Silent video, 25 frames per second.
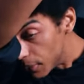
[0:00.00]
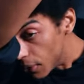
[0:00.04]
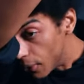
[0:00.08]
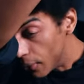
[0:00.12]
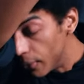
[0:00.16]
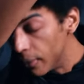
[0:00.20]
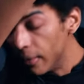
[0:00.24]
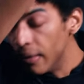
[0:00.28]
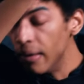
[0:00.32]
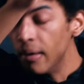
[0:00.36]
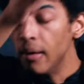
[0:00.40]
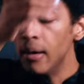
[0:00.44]

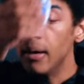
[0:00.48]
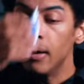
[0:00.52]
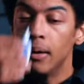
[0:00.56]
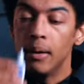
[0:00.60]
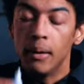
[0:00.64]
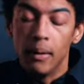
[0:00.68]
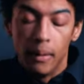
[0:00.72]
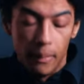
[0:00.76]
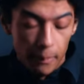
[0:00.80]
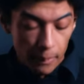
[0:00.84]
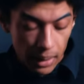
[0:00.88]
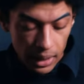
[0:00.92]
bro.
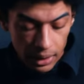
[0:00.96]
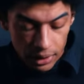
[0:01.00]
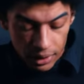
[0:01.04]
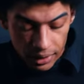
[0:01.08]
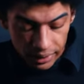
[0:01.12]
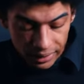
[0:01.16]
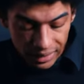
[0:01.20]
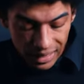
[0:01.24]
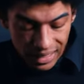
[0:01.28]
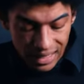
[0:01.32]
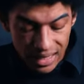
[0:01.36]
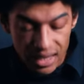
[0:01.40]
But
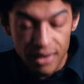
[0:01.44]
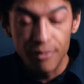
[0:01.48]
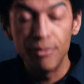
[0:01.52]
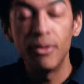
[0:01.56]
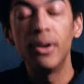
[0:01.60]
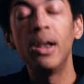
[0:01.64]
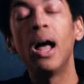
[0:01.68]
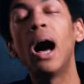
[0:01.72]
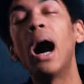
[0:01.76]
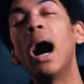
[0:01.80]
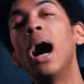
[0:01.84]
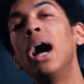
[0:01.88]
look,
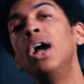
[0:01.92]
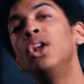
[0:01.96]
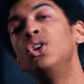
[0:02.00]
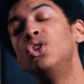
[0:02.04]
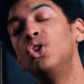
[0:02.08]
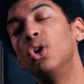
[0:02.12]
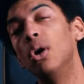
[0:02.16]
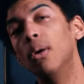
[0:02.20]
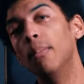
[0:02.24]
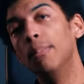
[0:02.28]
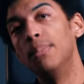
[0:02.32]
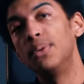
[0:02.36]
even eye
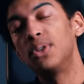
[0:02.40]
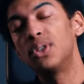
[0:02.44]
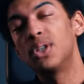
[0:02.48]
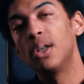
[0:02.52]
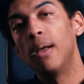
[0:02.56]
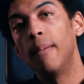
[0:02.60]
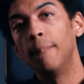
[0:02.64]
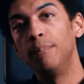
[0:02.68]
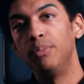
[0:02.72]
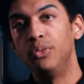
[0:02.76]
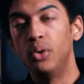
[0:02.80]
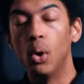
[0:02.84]
drops
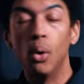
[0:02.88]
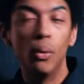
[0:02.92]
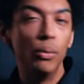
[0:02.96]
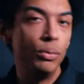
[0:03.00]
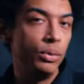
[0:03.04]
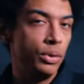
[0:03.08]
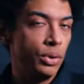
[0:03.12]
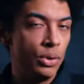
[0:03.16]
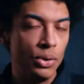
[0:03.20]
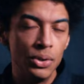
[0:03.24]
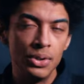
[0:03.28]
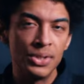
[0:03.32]

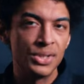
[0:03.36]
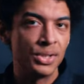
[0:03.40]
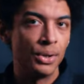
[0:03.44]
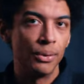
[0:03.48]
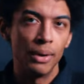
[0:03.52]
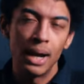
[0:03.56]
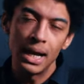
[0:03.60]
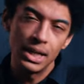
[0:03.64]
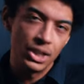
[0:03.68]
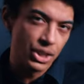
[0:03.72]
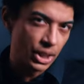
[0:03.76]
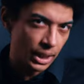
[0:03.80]
don't use
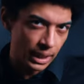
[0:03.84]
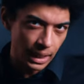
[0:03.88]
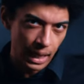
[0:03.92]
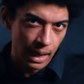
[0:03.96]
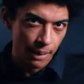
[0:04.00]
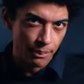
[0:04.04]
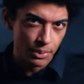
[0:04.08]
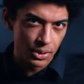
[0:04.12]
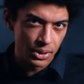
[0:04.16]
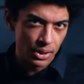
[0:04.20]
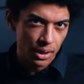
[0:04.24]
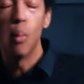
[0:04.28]
sriracha
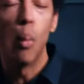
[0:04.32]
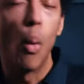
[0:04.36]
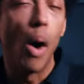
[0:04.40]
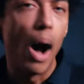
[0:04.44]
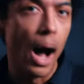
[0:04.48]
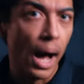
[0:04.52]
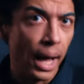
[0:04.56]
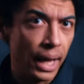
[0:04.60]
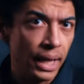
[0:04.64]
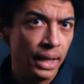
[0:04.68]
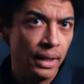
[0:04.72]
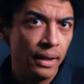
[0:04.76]
caps.
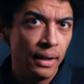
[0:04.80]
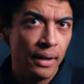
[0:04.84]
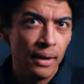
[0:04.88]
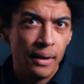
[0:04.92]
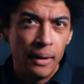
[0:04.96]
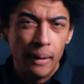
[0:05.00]
Why?